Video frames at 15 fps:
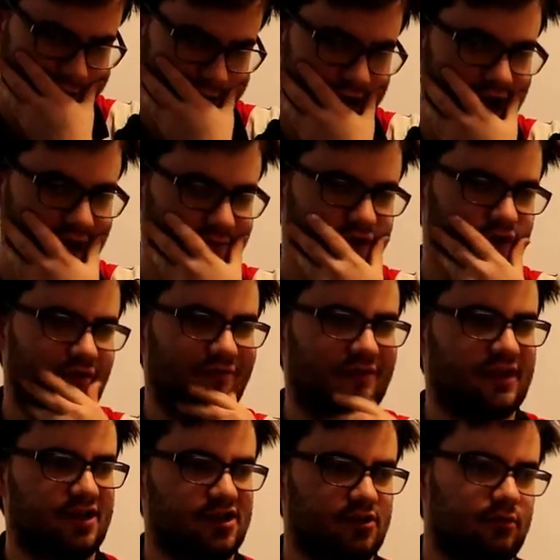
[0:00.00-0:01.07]
I'm doing
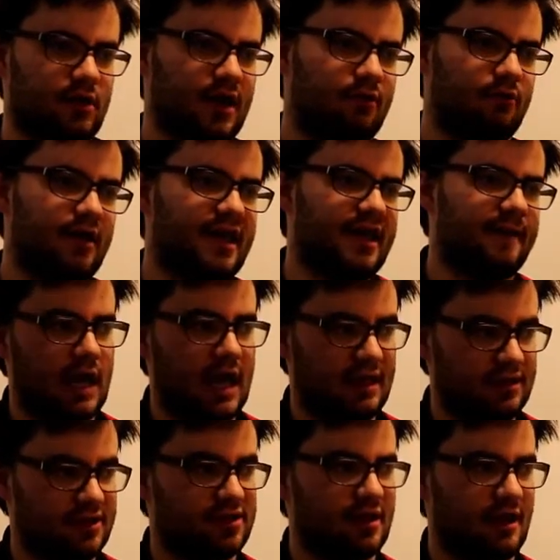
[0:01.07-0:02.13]
things the right way, and
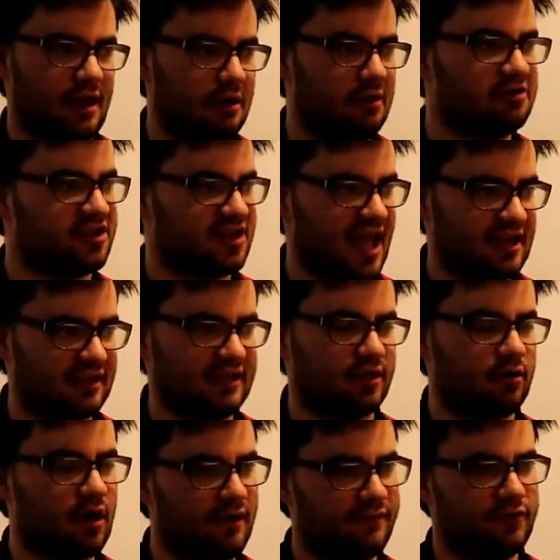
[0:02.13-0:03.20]
there's sadly
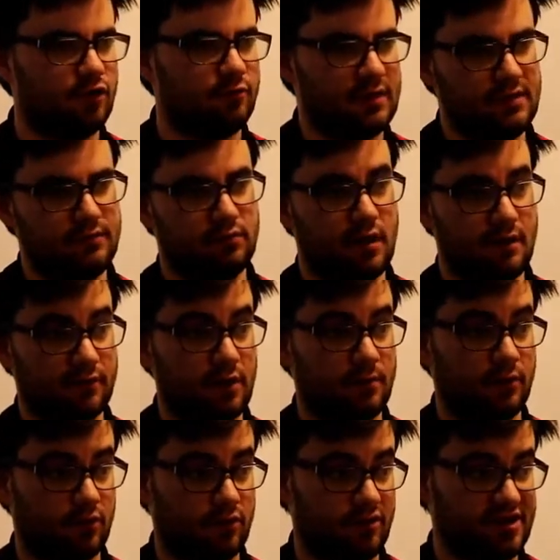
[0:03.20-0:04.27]
quite a few people I've come
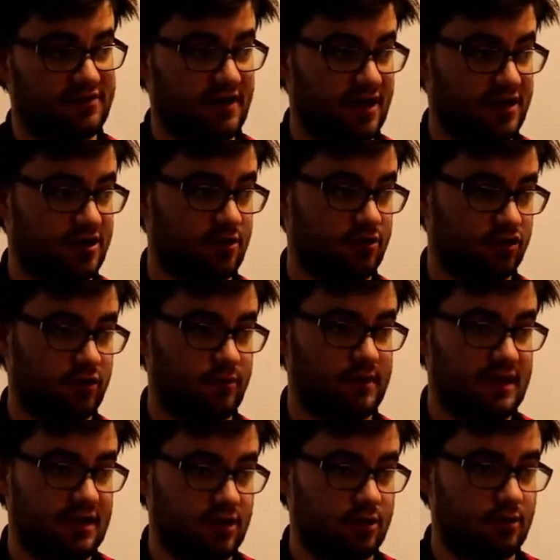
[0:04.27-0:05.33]
across via social
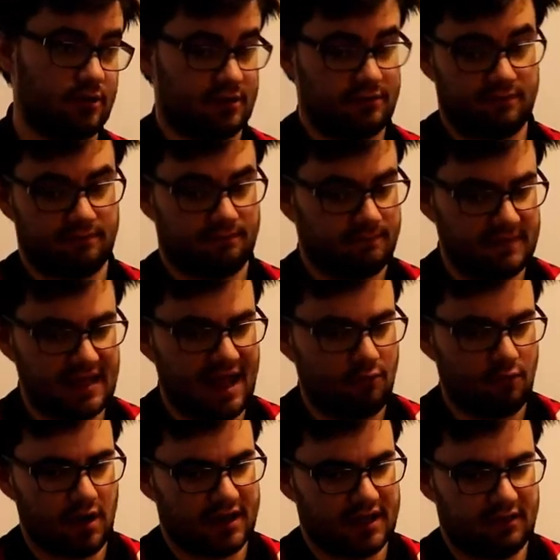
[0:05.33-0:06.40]
media and
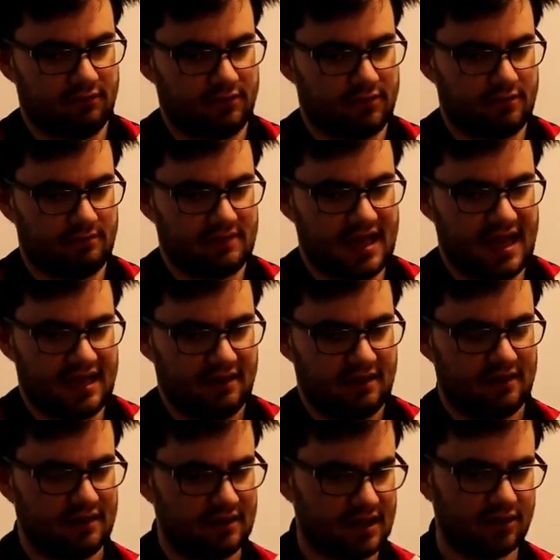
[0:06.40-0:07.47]
networking with them that
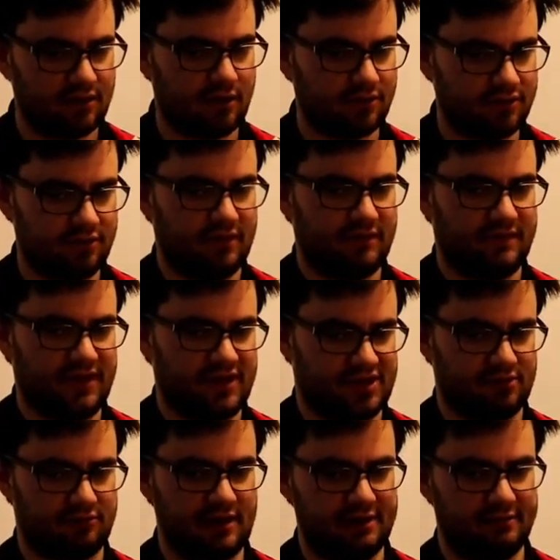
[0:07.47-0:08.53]
they're not doing things
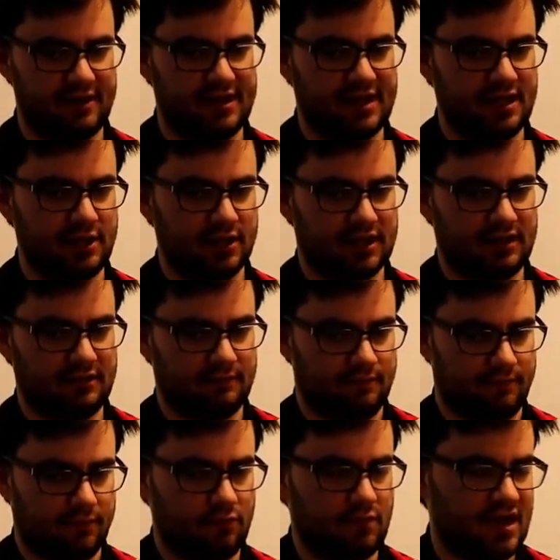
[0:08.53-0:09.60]
the right way. They're looking
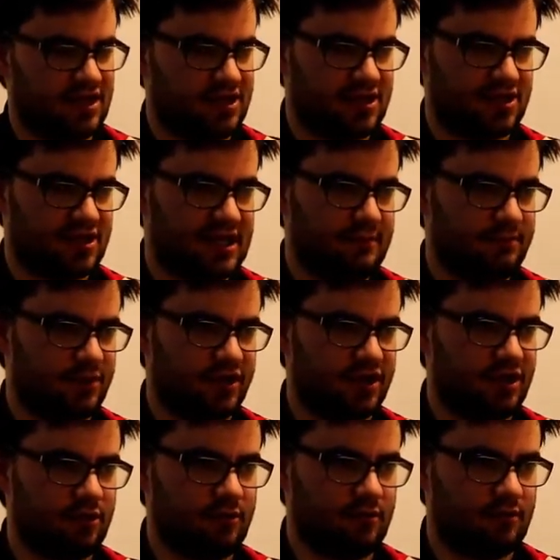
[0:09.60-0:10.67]
for ways to skip the
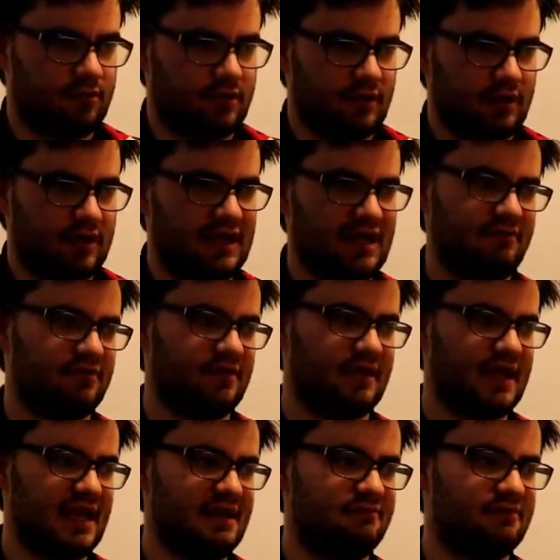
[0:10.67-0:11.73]
queue,
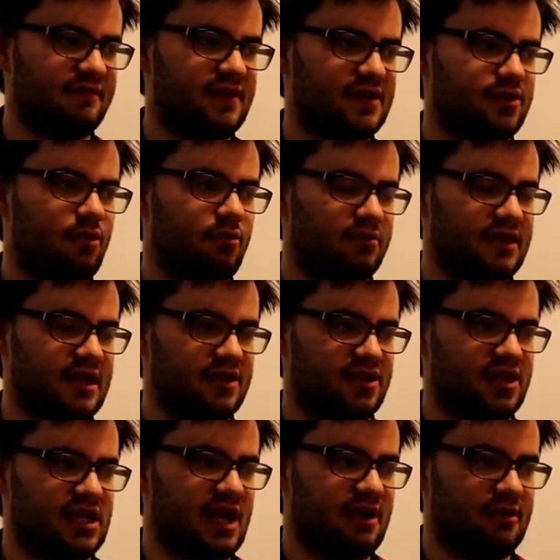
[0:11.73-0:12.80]
even if it's not
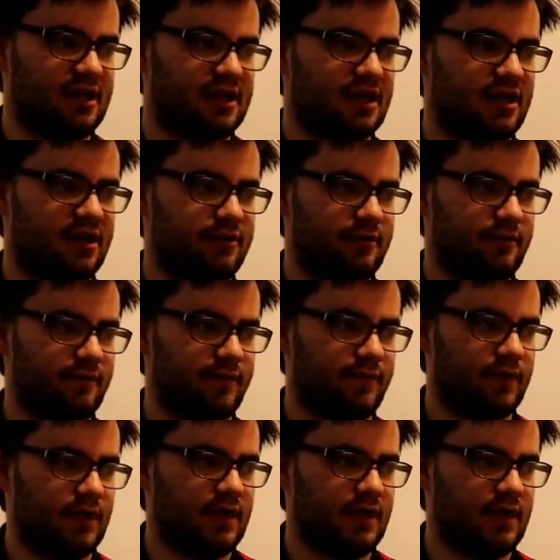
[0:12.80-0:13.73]
necessarily kind of